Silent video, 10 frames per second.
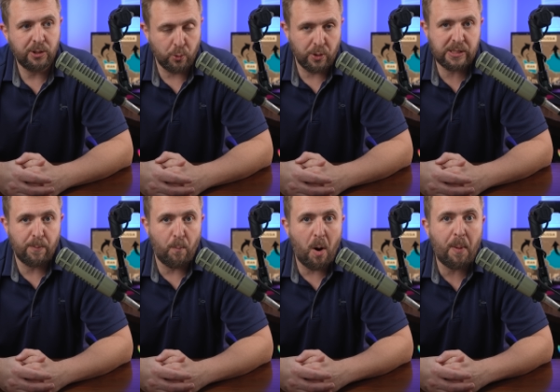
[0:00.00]
do its
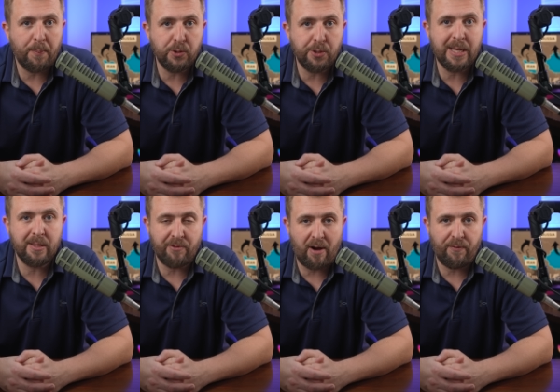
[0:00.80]
mop up duty
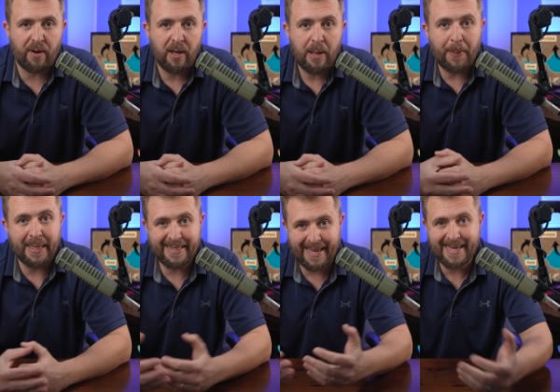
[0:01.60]
in Rafah by
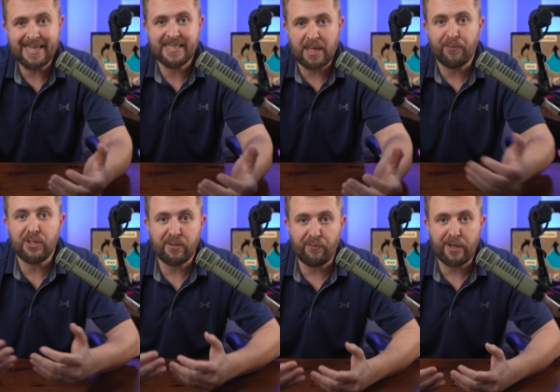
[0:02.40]
taking some of
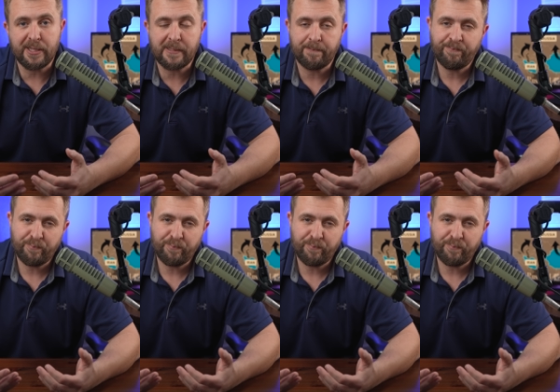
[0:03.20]
the civilians,